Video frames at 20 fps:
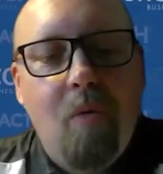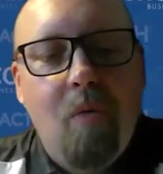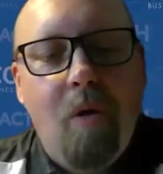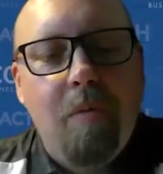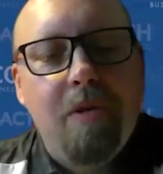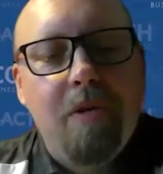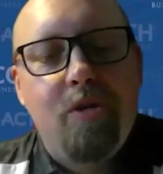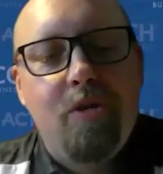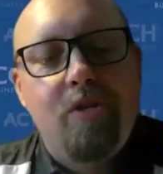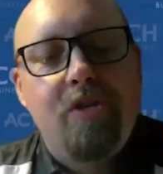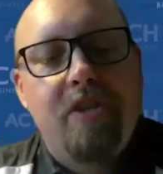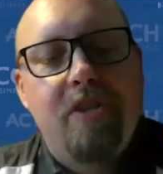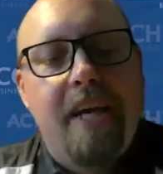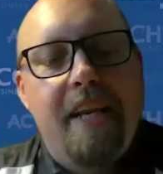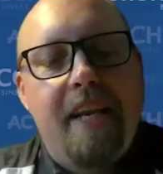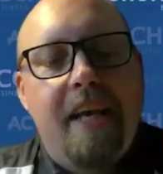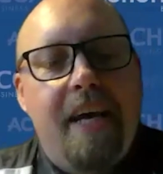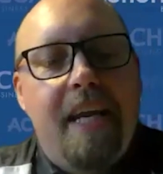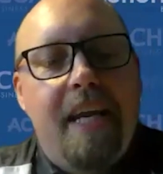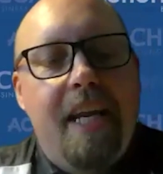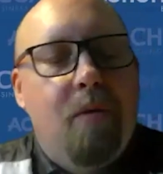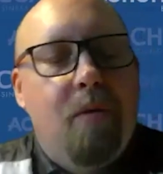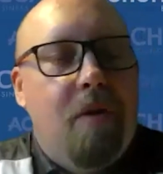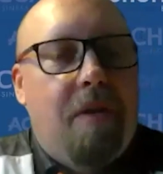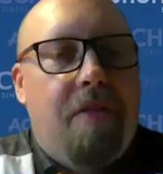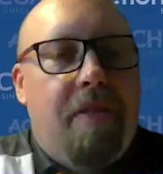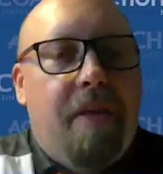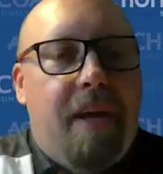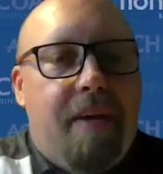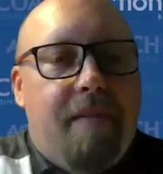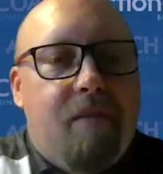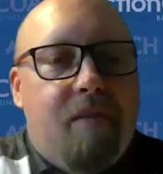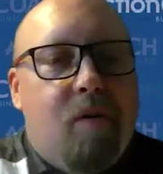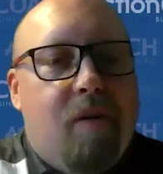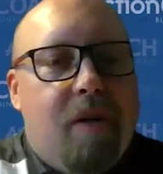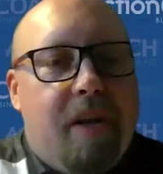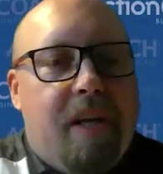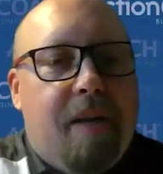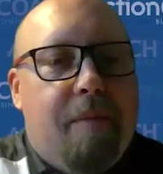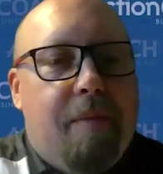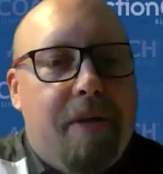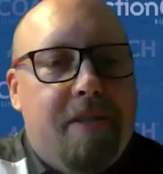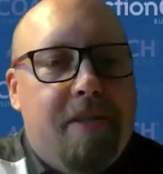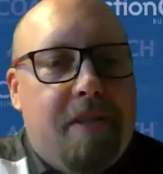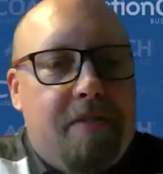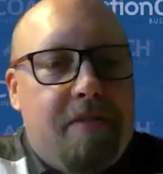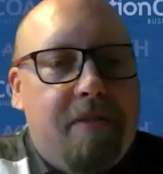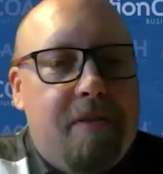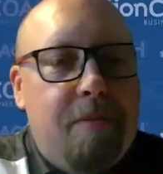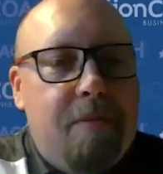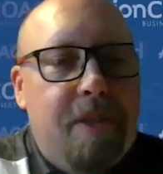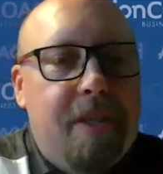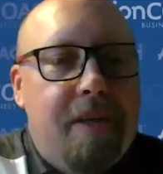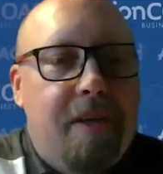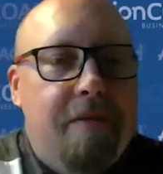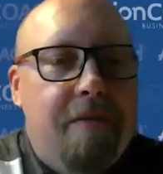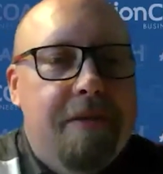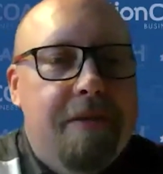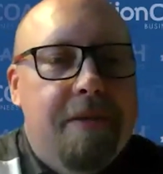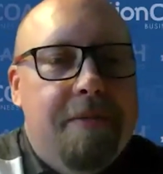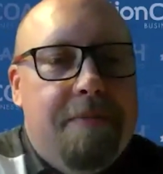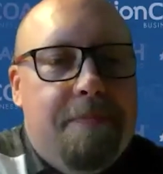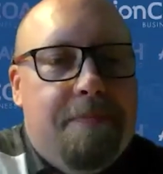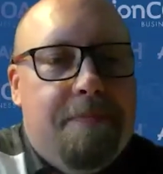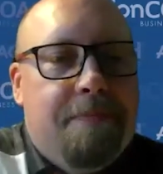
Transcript: what would you say to anyone thinking of going into business for themselves?